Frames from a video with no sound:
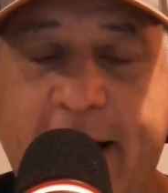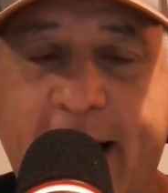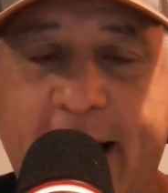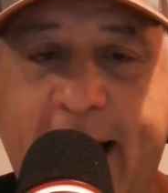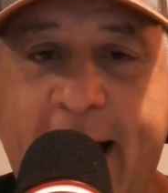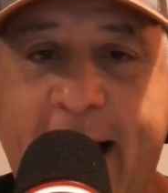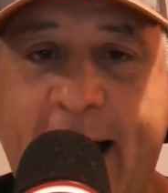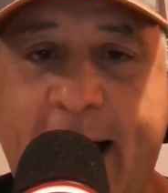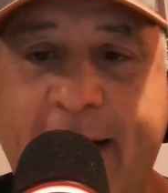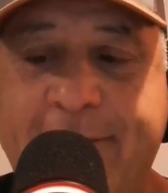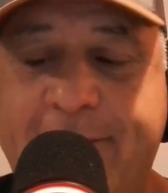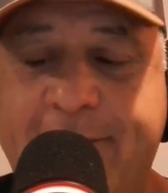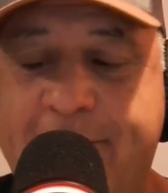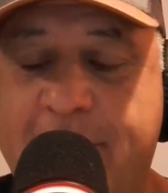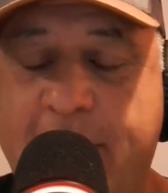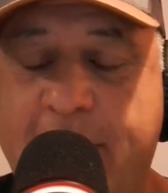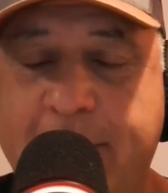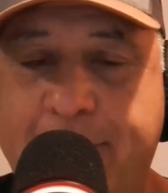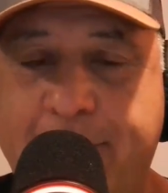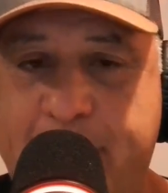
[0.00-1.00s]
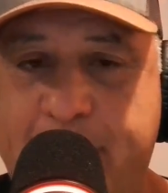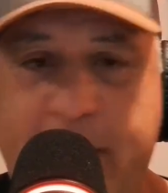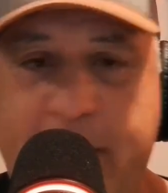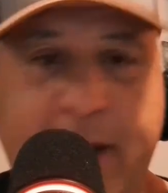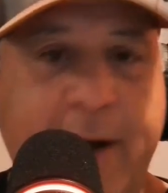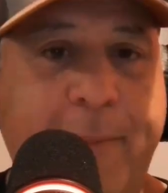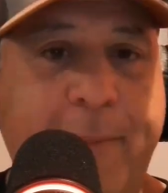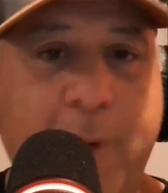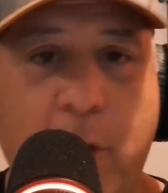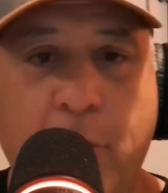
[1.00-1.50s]
I have, right,
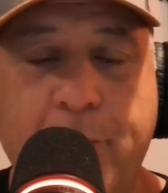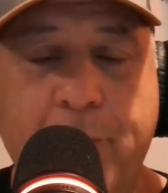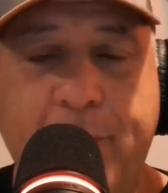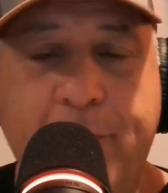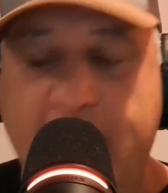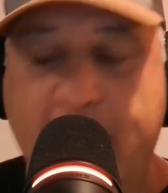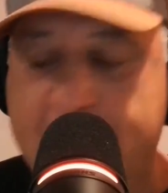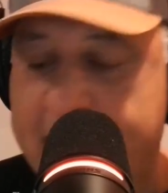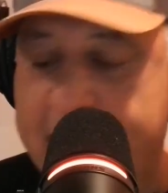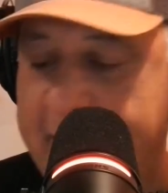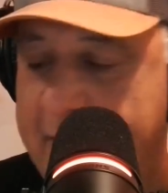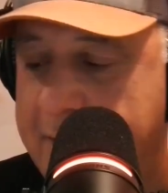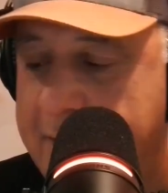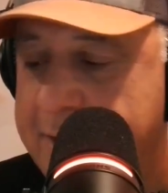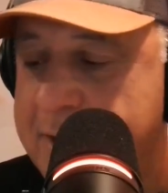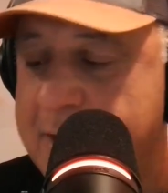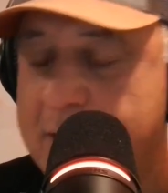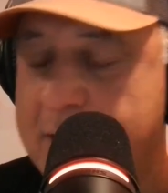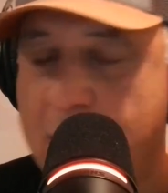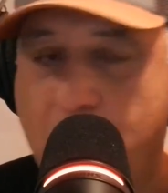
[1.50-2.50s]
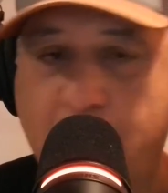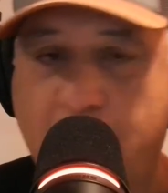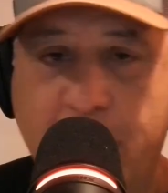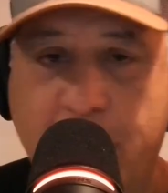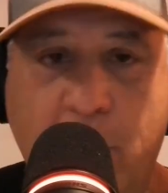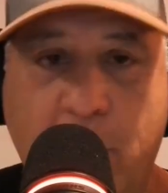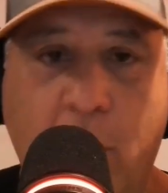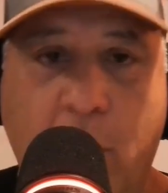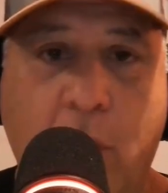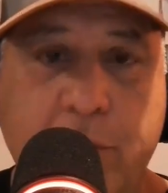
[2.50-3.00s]
beat up old bucktail with
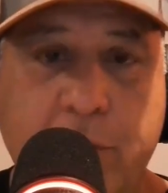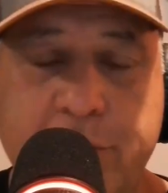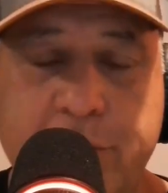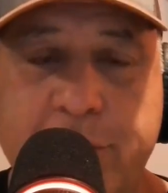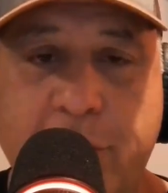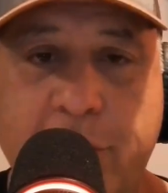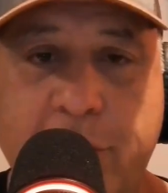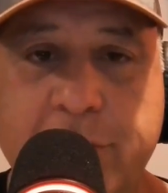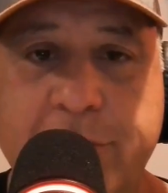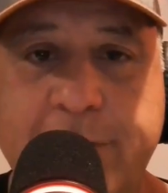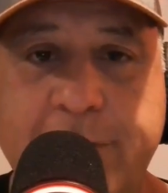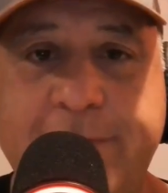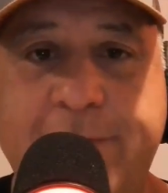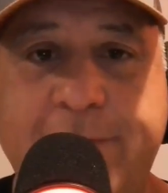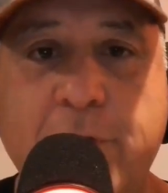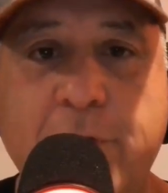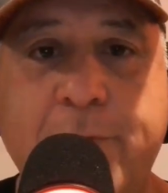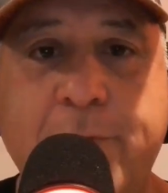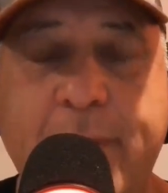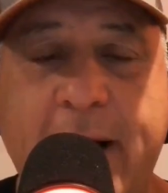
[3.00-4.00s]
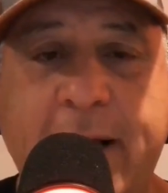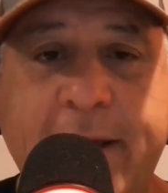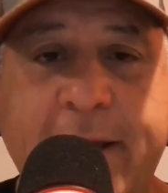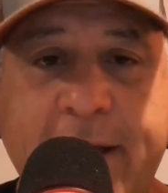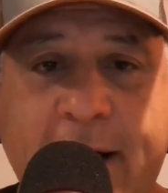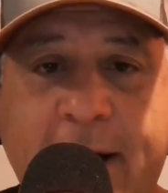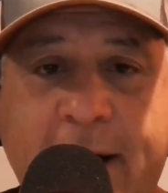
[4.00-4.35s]
an old Jersey Fluke belly